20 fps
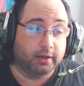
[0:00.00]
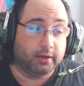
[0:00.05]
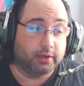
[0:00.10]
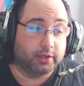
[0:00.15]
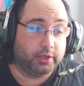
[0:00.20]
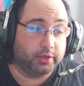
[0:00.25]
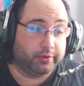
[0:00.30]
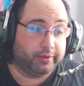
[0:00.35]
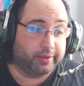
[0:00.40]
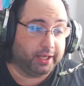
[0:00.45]

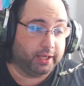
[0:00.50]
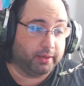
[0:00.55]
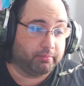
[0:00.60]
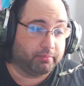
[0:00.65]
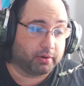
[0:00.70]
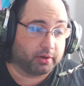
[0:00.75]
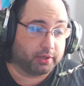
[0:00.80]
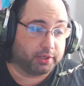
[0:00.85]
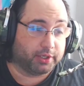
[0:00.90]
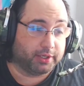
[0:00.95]
to
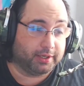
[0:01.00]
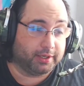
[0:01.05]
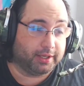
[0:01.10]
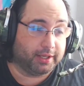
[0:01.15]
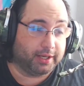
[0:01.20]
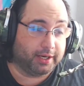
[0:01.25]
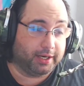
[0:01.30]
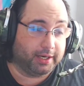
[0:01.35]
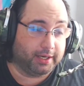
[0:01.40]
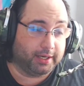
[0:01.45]
person
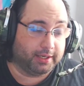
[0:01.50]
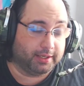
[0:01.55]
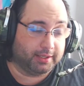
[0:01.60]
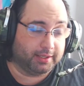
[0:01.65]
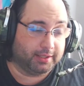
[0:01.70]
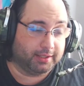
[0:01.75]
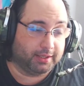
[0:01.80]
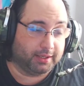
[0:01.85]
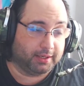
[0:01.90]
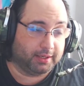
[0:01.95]
that it
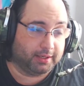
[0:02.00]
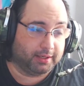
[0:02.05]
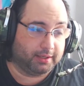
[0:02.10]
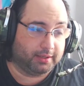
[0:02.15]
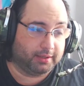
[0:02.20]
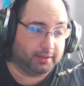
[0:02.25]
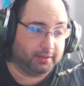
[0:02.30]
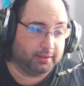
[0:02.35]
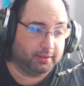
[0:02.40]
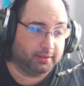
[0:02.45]
has
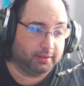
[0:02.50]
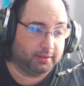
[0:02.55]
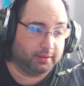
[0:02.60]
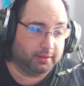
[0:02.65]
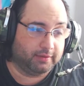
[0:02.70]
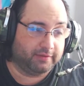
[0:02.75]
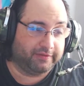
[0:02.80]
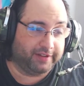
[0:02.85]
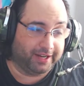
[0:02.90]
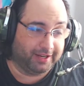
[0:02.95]

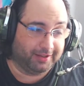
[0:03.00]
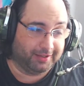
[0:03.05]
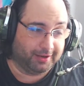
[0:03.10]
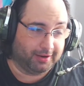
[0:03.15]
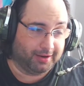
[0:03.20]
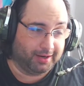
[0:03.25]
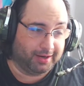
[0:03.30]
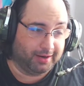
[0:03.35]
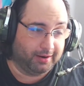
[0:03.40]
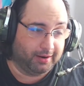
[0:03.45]
failed
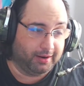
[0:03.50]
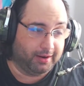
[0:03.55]
on.